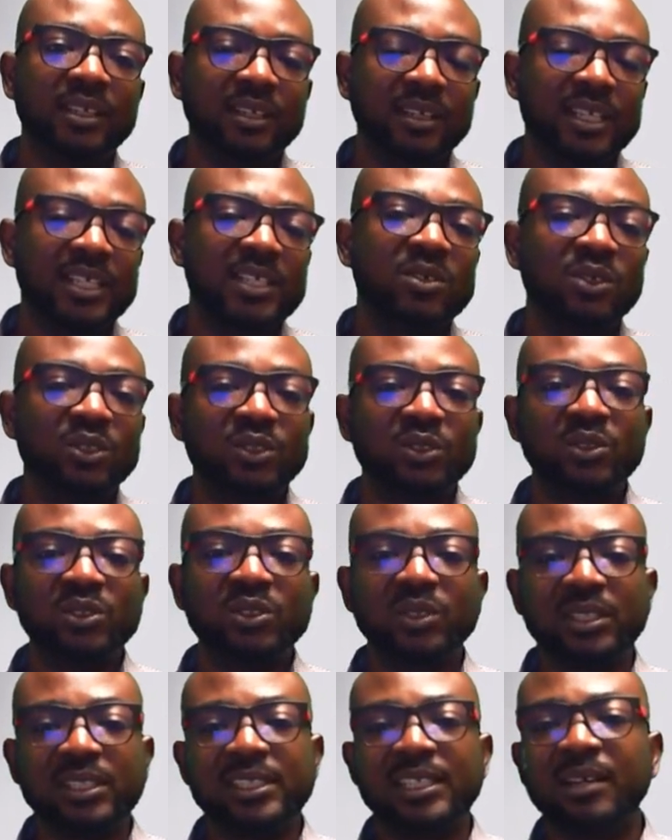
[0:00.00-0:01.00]
Case control
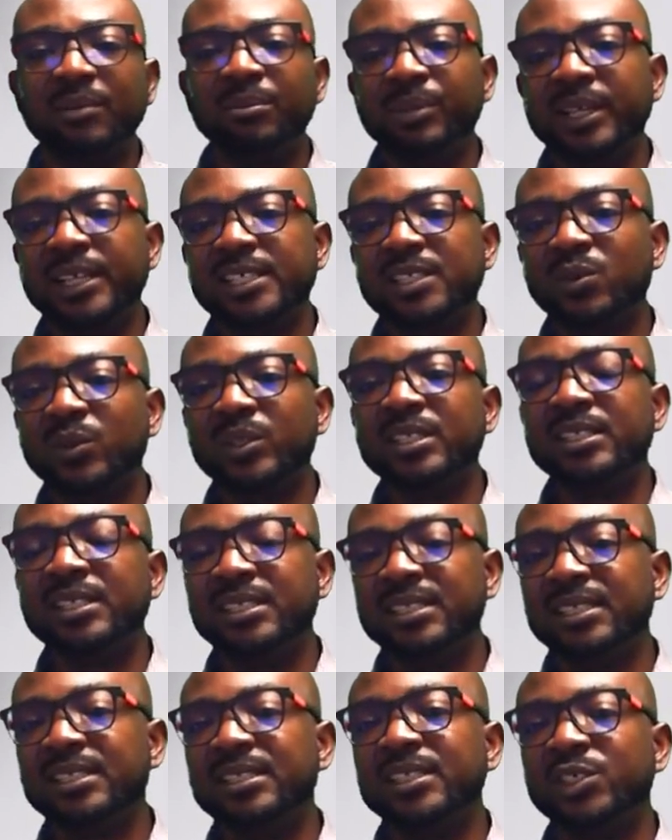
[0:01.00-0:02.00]
studies are best when the
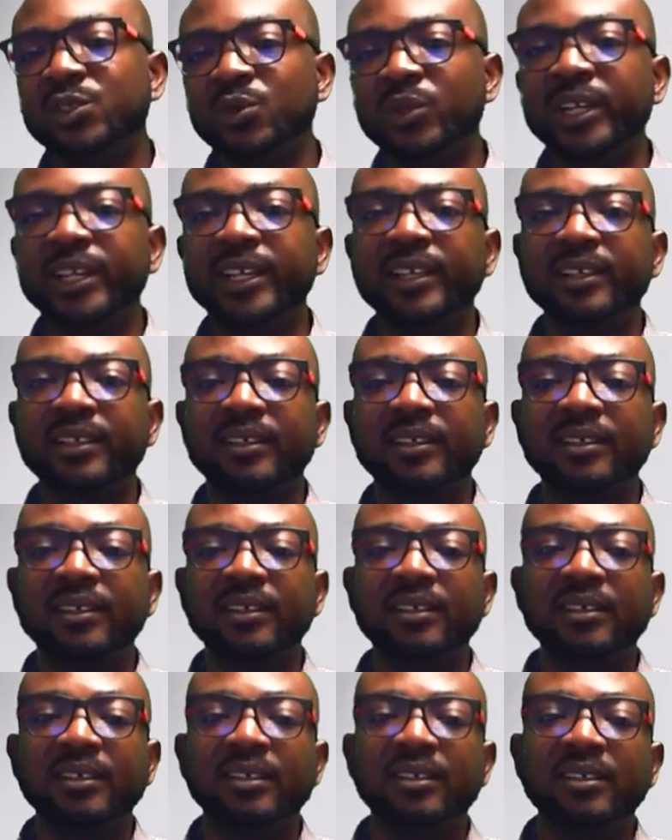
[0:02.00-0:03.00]
disease is rare.
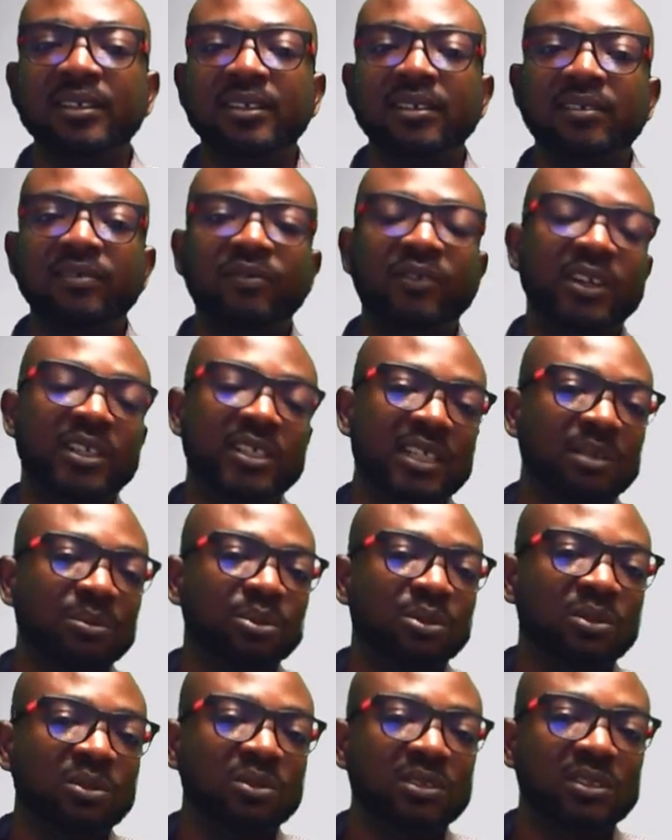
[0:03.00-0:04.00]
For
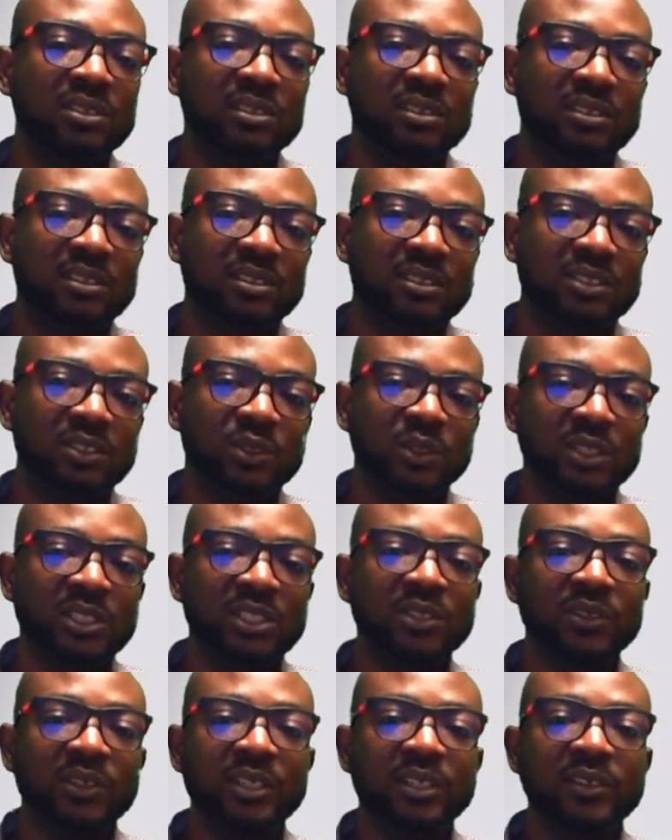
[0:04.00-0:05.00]
example,
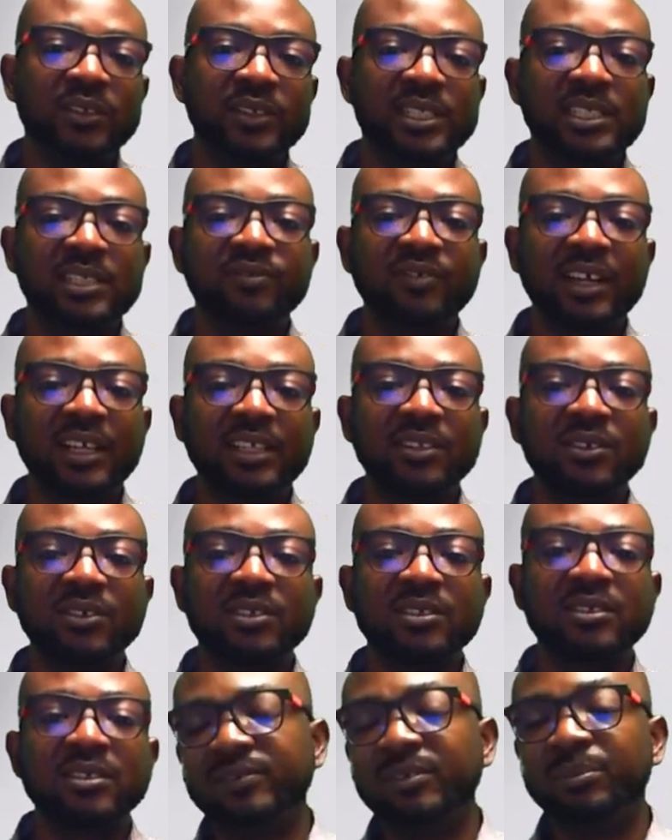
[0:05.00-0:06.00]
studying risk
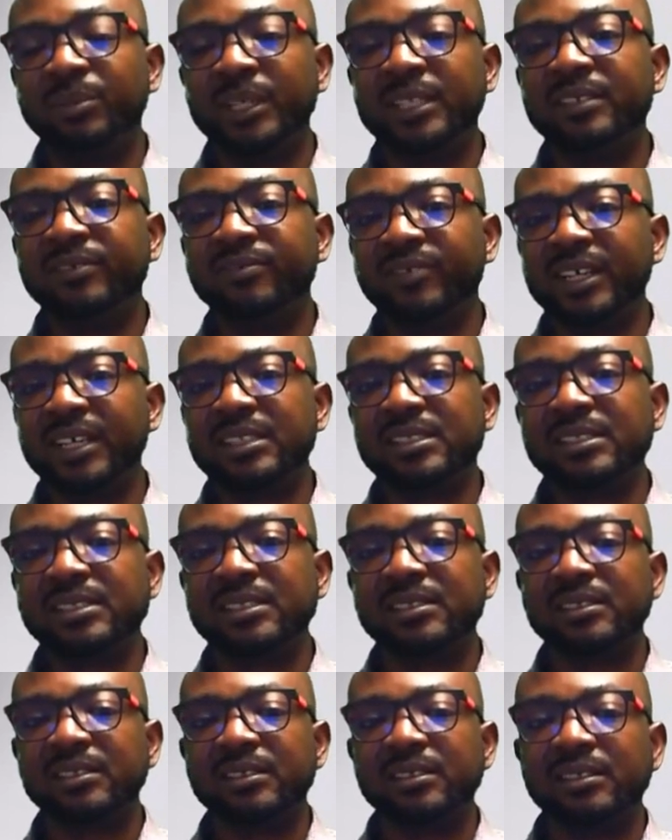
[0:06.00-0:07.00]
factors for birth defects,
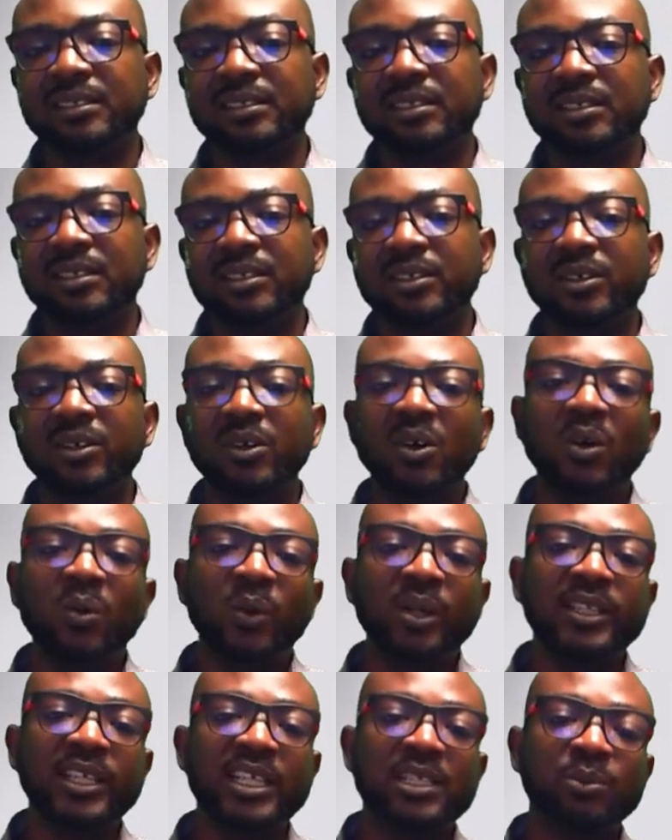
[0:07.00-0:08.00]
or
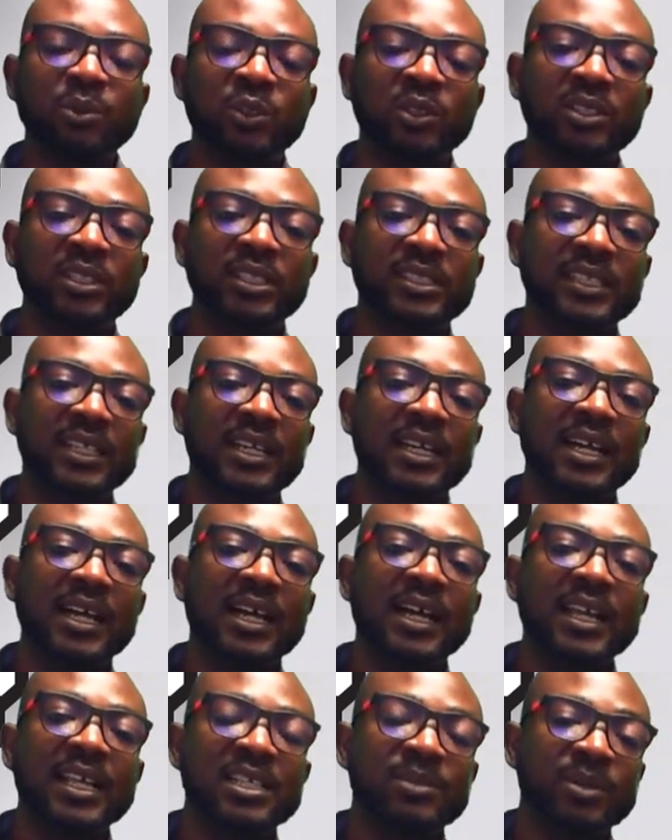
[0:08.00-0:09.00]
when exposure data
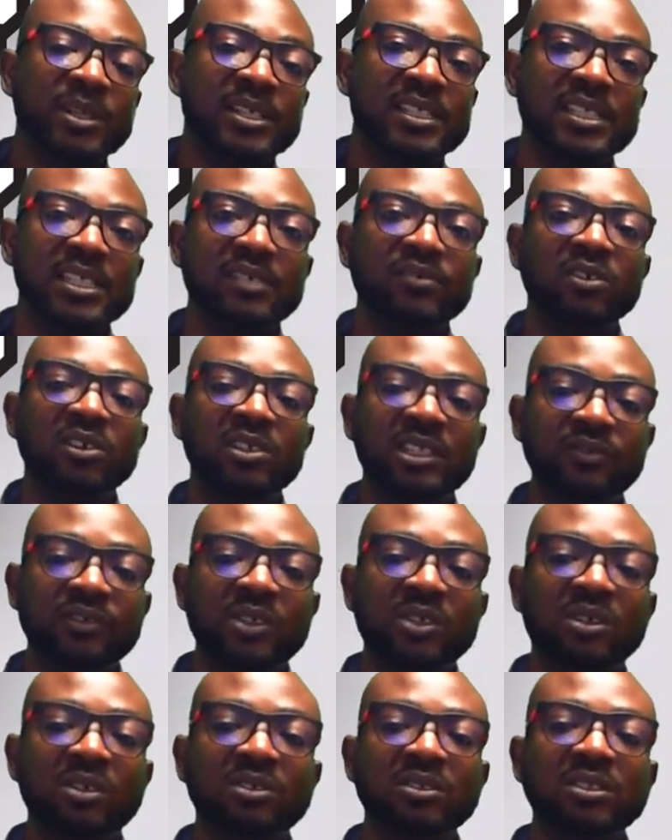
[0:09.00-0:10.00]
are expensive or
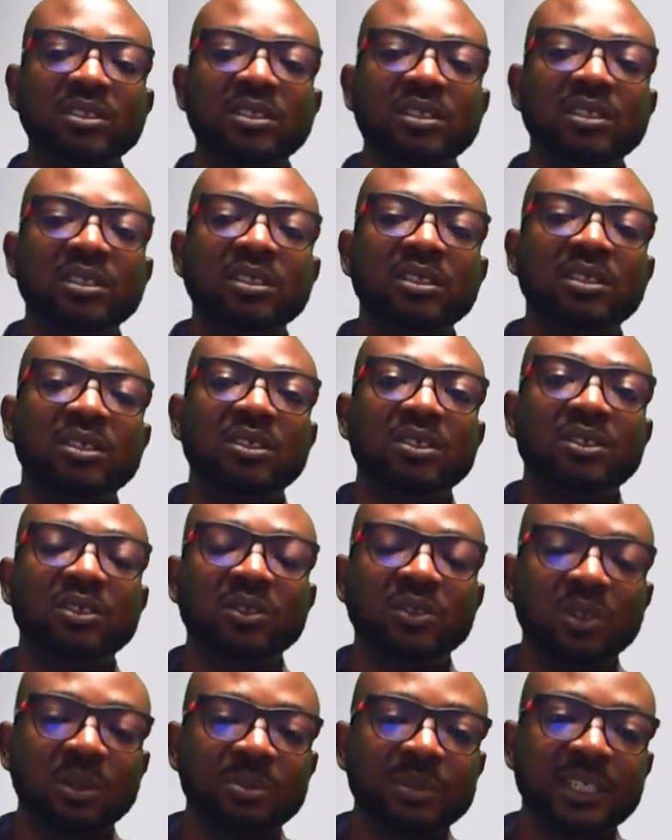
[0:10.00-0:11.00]
difficult
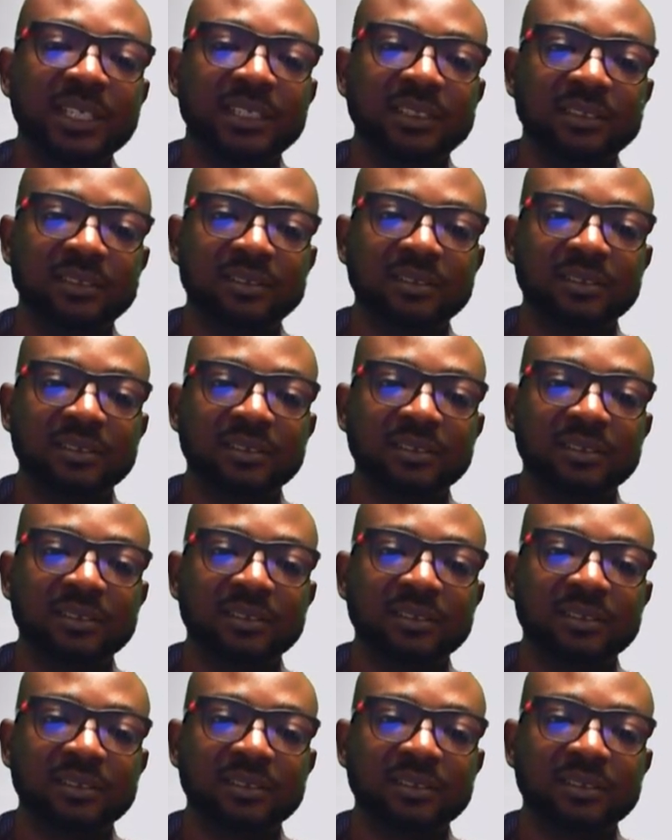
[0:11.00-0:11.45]
to obtain.